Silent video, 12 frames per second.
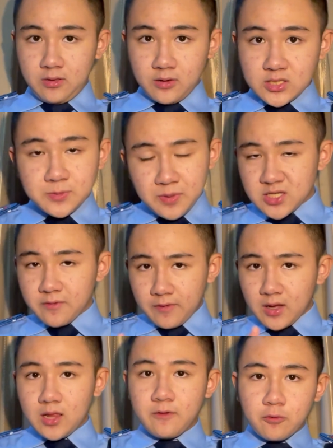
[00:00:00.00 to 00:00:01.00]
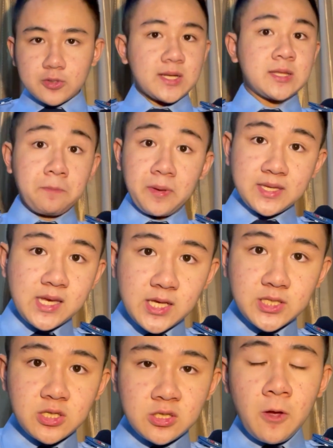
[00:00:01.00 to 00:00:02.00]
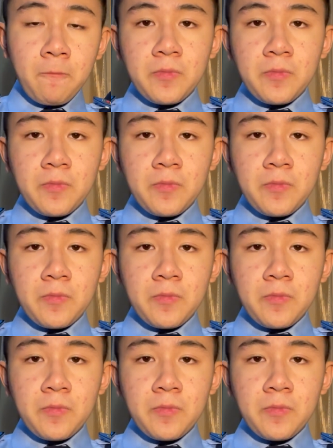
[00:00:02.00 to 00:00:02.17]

Specifically for data packages.